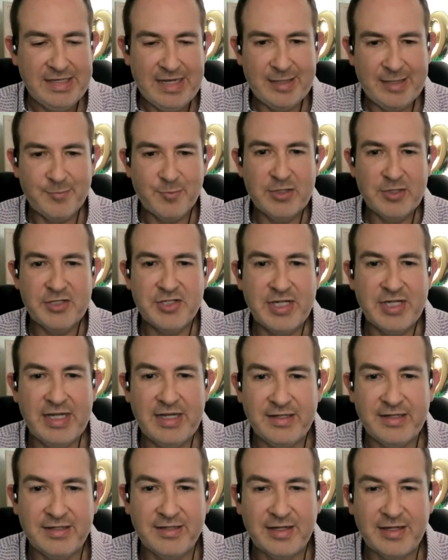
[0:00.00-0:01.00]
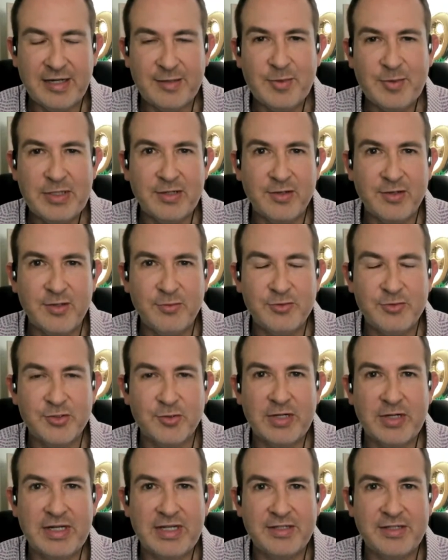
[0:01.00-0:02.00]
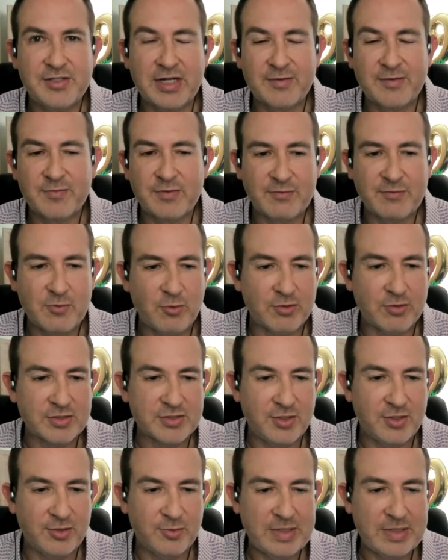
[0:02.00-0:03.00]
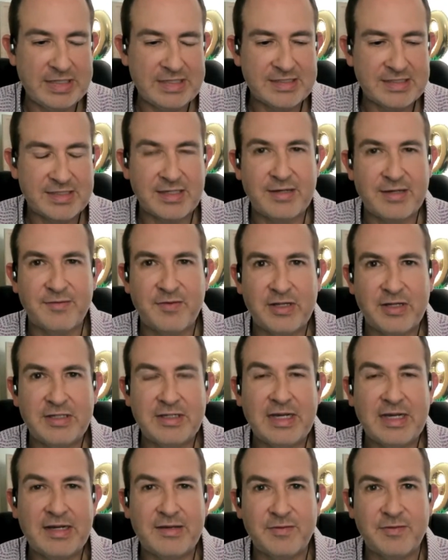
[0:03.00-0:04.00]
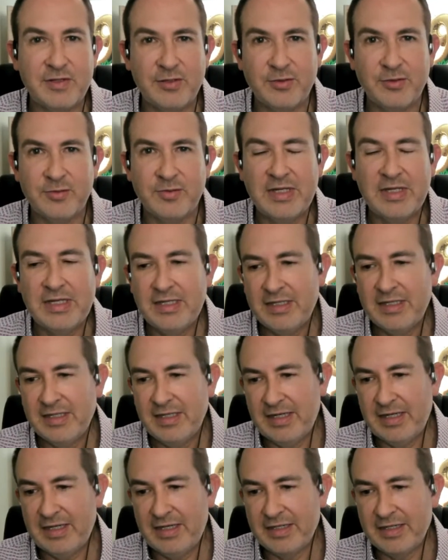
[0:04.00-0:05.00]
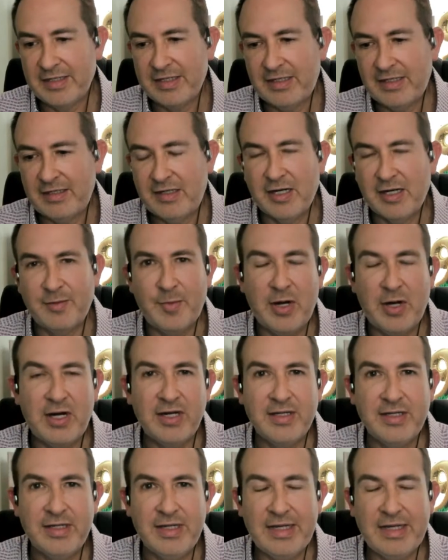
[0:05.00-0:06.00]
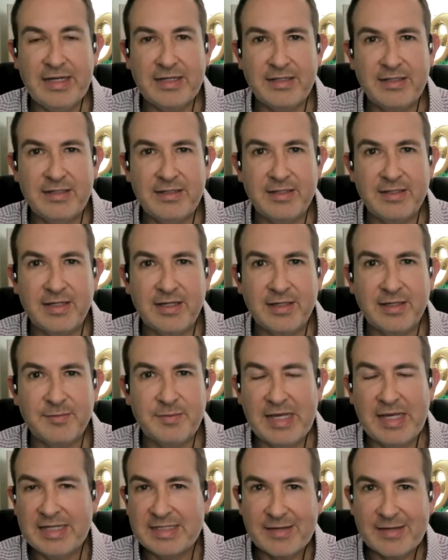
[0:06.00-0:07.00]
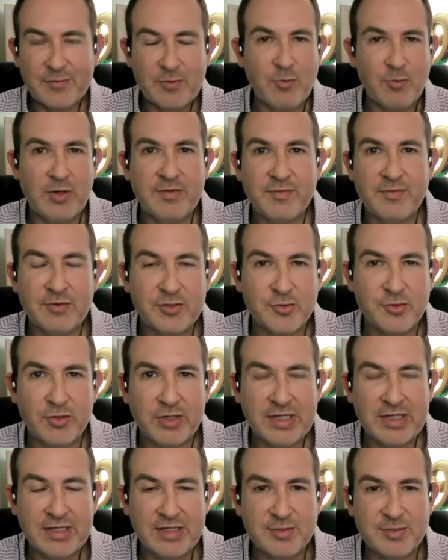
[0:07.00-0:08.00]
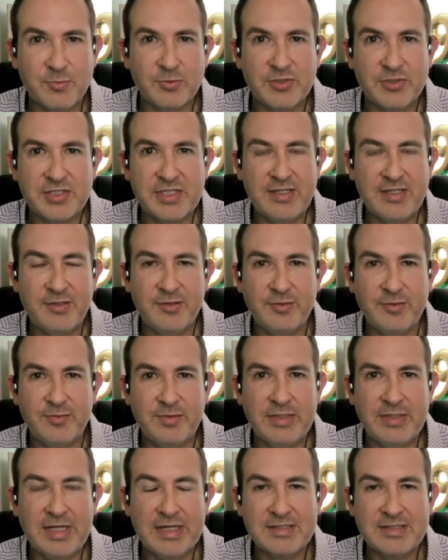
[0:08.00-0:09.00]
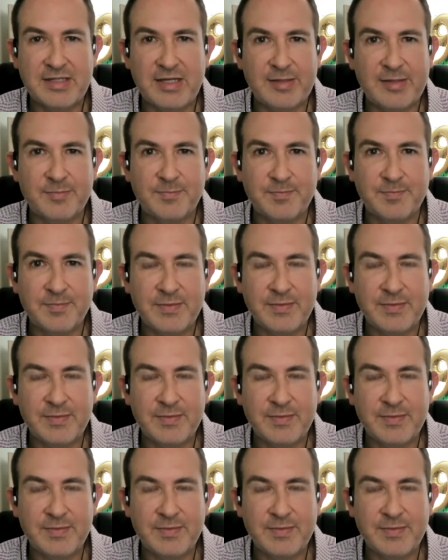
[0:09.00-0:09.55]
I appreciate, Peter, you joining. Jennifer, of course, always fun to have you come on. And thanks, everyone, for joining us. We'll see you next time.